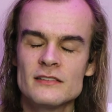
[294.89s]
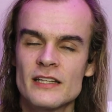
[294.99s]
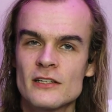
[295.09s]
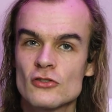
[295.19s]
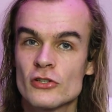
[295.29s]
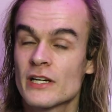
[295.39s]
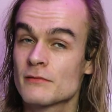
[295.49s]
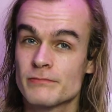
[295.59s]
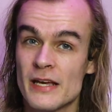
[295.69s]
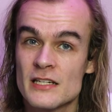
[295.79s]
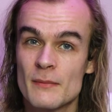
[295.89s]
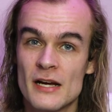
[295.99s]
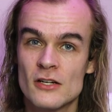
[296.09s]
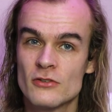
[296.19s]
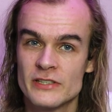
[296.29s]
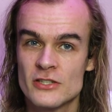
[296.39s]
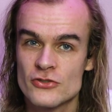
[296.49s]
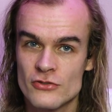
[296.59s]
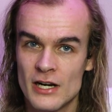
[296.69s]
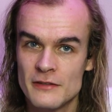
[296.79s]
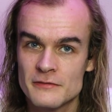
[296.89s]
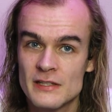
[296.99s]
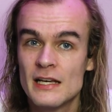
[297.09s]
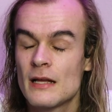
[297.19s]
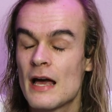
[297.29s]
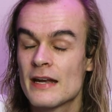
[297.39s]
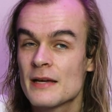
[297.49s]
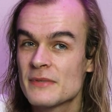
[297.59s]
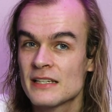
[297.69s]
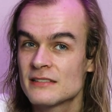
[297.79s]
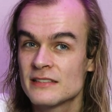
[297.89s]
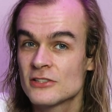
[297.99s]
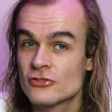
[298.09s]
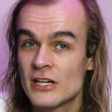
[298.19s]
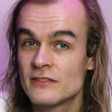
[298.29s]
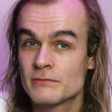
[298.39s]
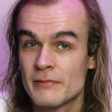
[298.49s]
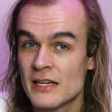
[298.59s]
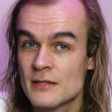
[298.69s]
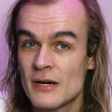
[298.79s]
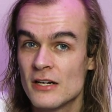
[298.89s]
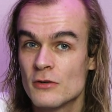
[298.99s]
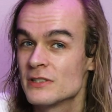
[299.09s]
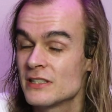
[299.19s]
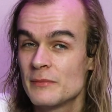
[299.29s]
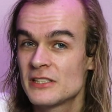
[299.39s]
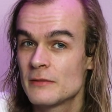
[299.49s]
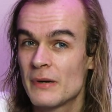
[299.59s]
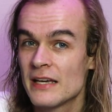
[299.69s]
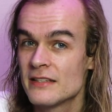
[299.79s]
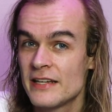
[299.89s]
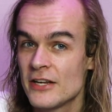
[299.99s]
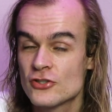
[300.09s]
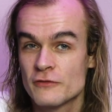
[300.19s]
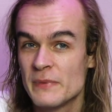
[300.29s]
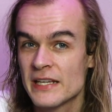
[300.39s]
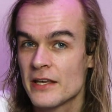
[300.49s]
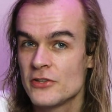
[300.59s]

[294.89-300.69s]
let's take a look at random I.O. in this drive. And I'm guessing this drive's random I.O. is limited by the nature of being